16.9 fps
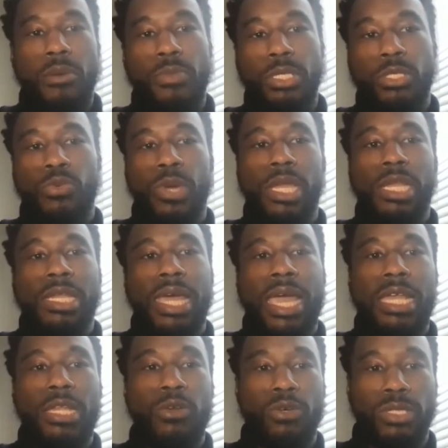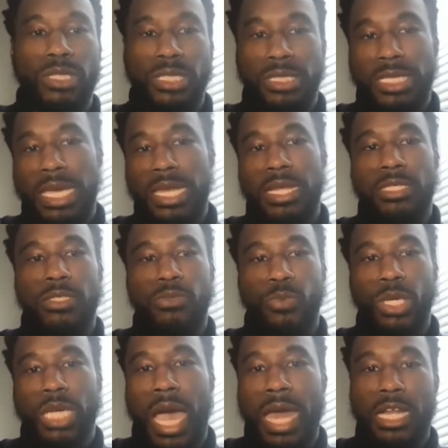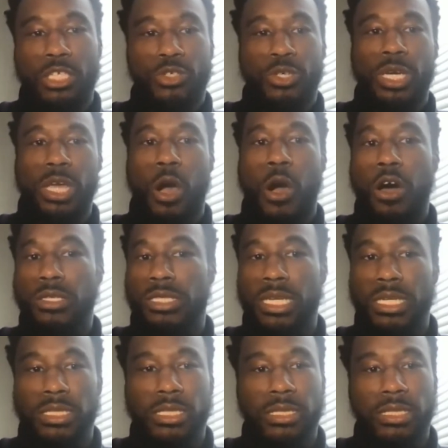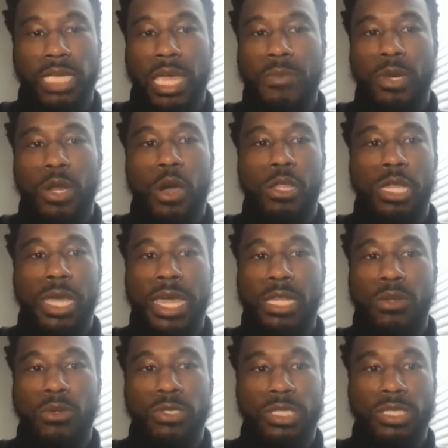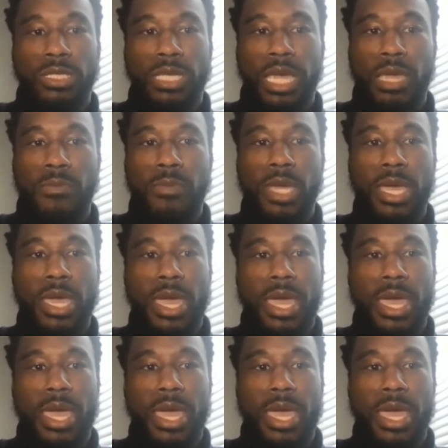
between landlords and tenants, we kind of treat all tenants the same and all landlords the same.